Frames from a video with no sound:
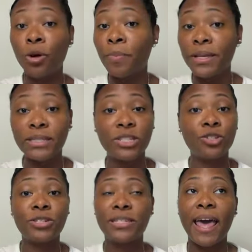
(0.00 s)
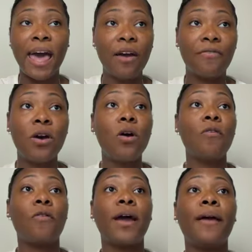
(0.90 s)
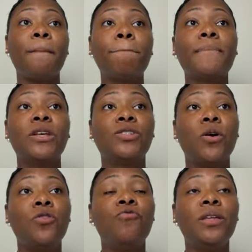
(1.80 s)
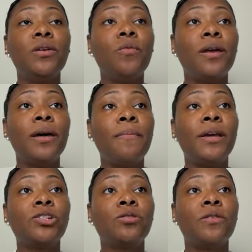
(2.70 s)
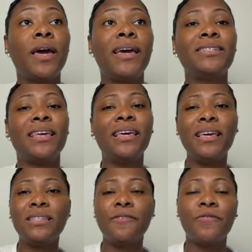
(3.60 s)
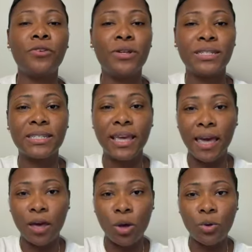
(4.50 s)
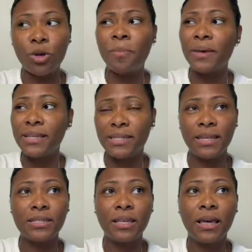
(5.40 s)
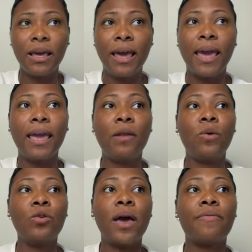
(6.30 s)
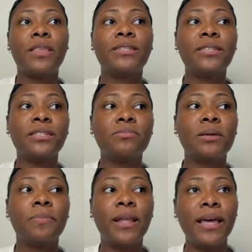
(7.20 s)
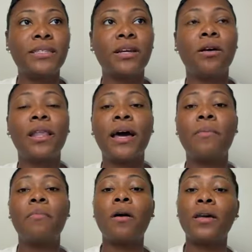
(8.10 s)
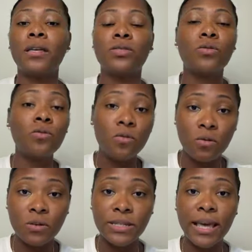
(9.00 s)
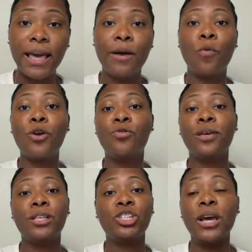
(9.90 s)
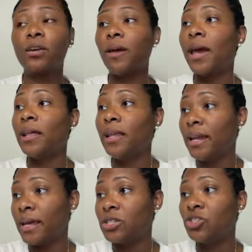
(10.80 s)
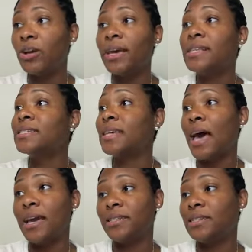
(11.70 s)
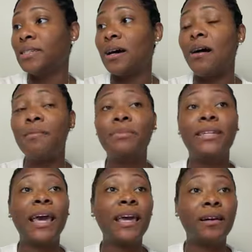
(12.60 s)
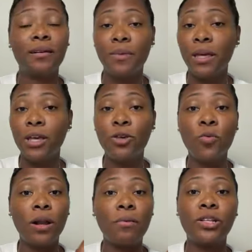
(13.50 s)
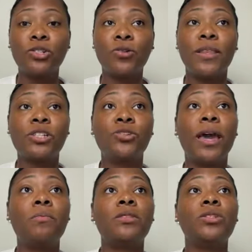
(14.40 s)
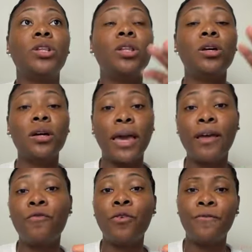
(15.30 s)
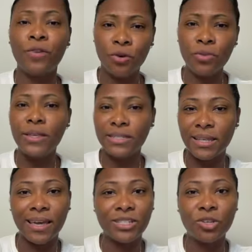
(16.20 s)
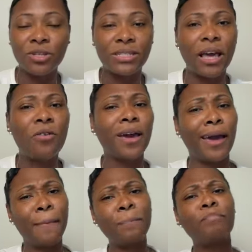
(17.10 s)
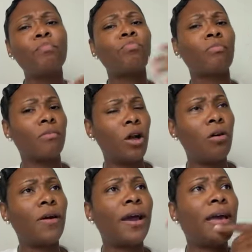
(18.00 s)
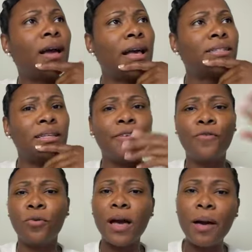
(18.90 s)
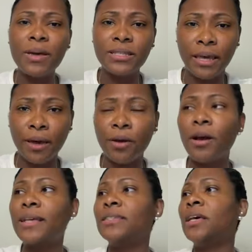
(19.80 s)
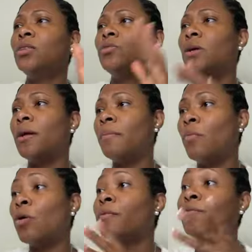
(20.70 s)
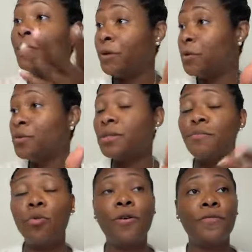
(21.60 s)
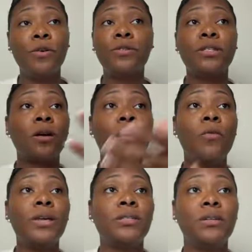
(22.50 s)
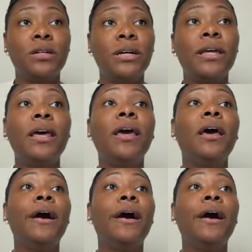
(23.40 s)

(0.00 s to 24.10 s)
your business, your staff, right? So you really want to make sure that it's easy for you to scale your business. And when you have the systems in place, there are a lot of marketing tools where you can check your analytics, your insights, data. You want to make sure that you're able to look and review these things. So you can say, okay, all right, I see a few comments here. I see more views. More views is always good